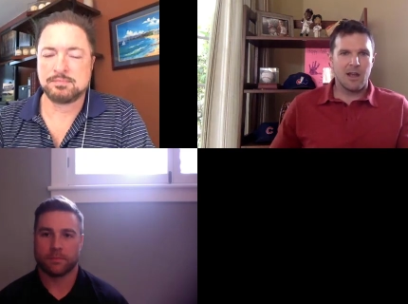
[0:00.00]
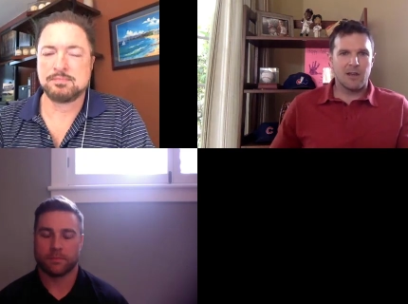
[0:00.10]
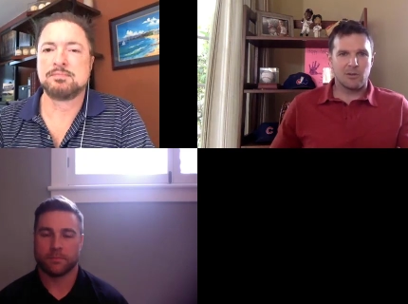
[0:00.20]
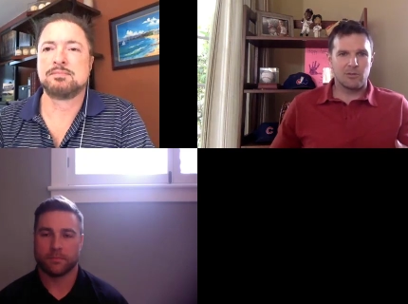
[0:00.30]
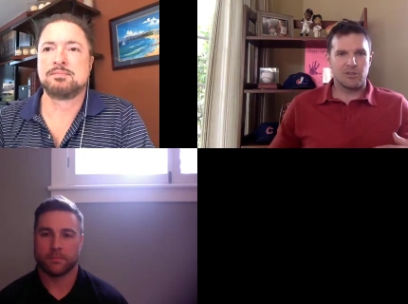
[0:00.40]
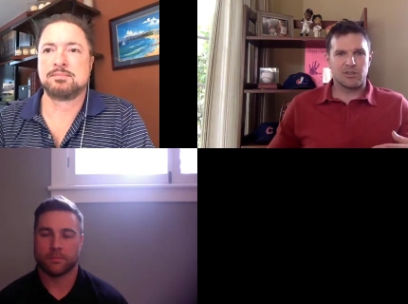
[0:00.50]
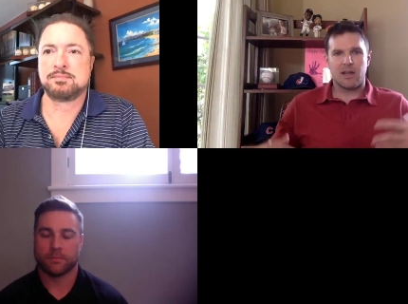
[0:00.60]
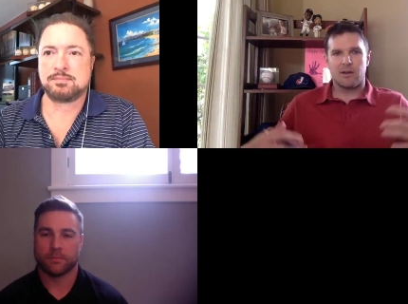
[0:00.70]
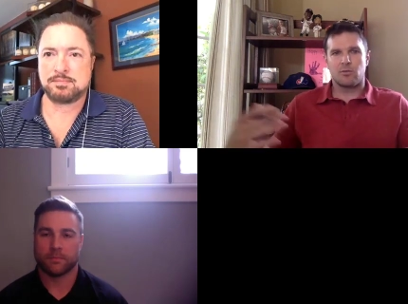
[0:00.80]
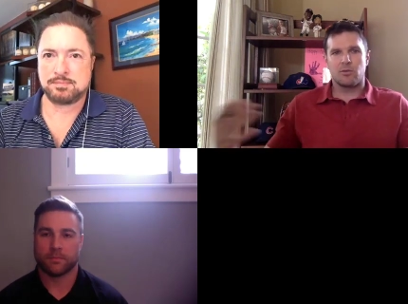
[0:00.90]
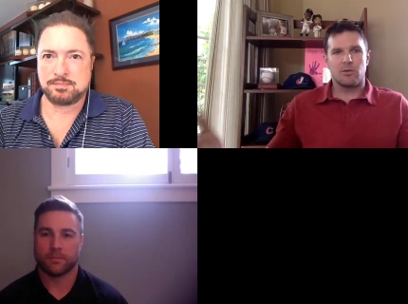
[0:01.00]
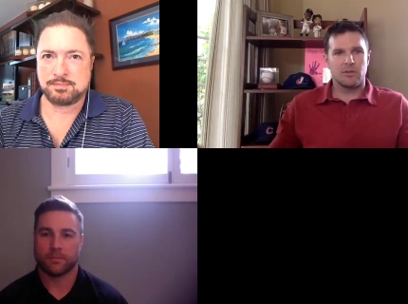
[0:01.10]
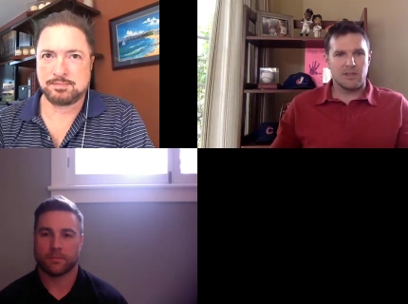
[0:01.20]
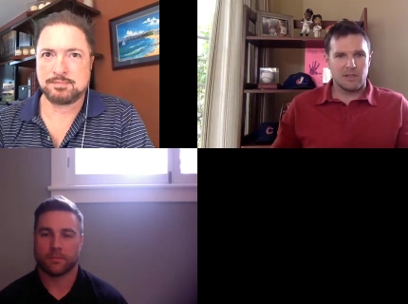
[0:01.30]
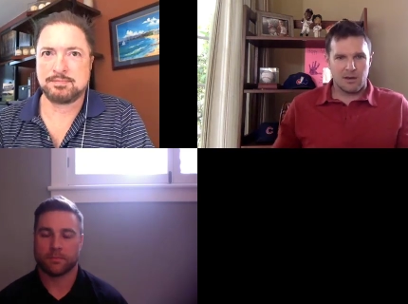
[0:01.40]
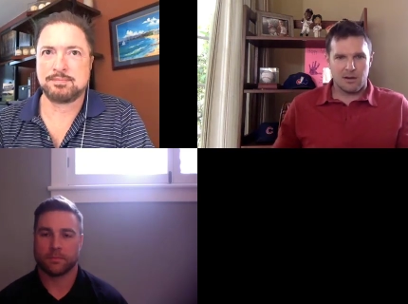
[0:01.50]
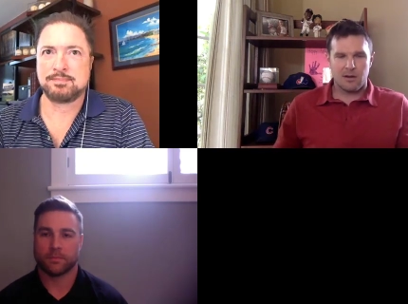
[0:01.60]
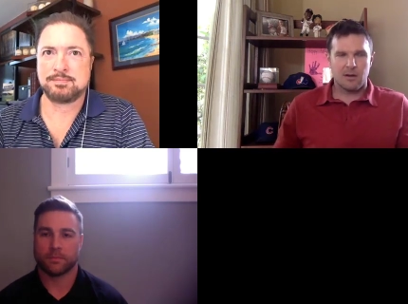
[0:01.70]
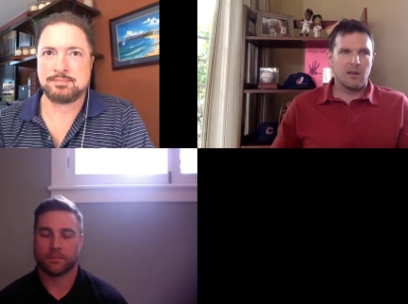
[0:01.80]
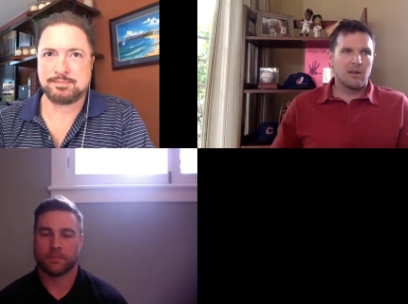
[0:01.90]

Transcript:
Speaker 1: Don't just kind of roll in there